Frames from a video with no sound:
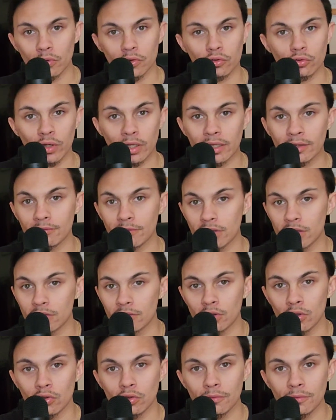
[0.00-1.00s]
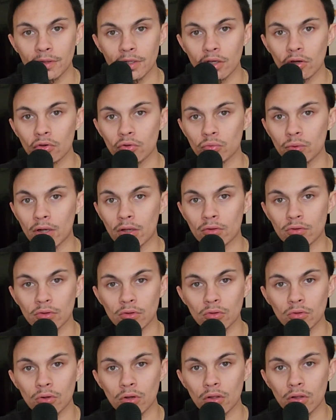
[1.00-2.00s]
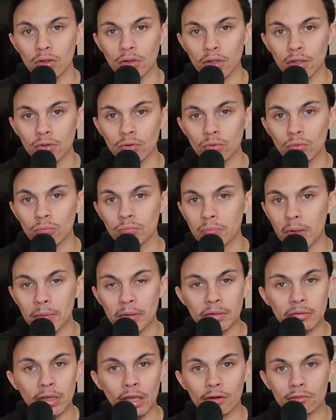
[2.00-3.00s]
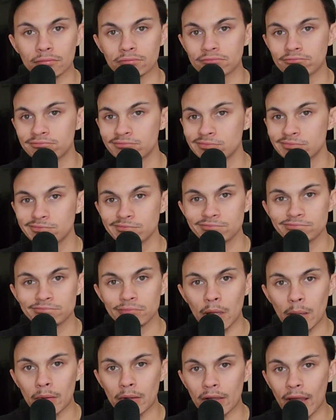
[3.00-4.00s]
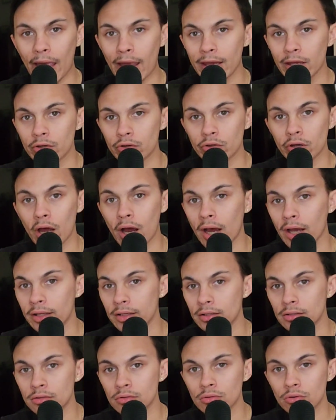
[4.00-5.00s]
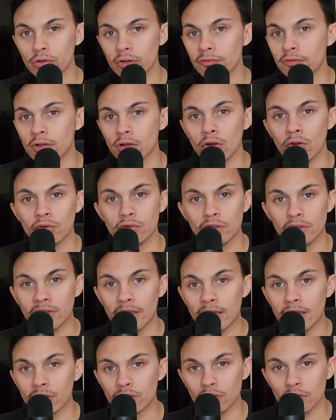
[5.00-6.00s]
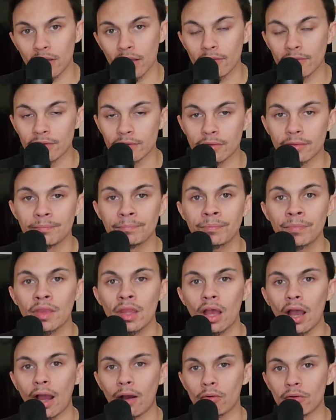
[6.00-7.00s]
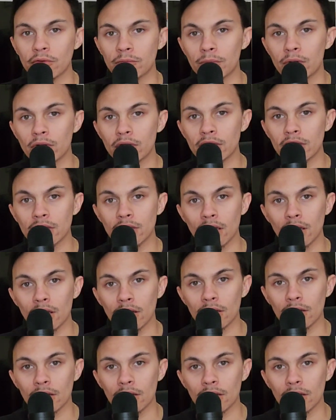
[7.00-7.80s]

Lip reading: Was creating YouTube videos when I was a little, maybe around 8 or 9, or even close to 10 or 11. I was creating